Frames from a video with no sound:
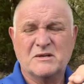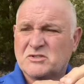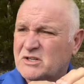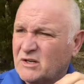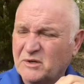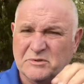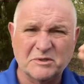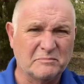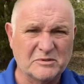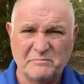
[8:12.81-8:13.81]
She lost
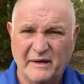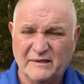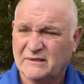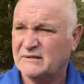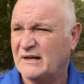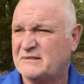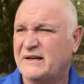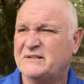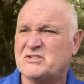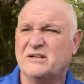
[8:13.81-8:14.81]
her perspective. I
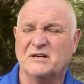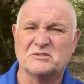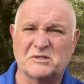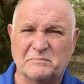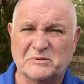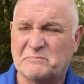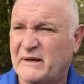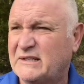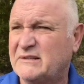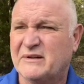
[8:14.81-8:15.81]
think she lost her
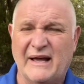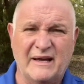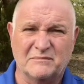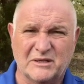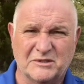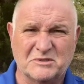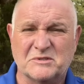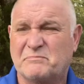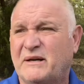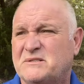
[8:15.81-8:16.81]
perspective and Adam lost his
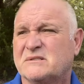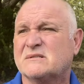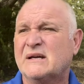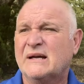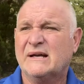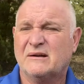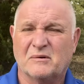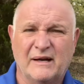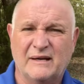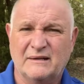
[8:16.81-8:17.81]
patience, right?